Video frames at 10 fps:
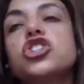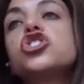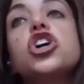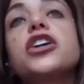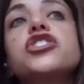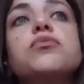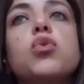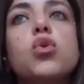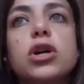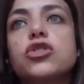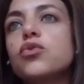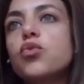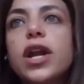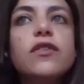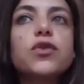more, to judge
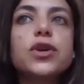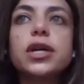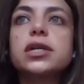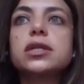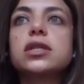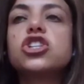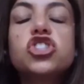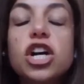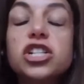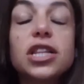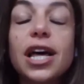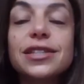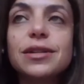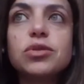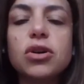more, whatever it is, to judge
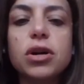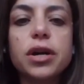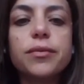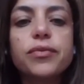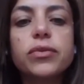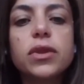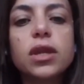less. I'm sorry.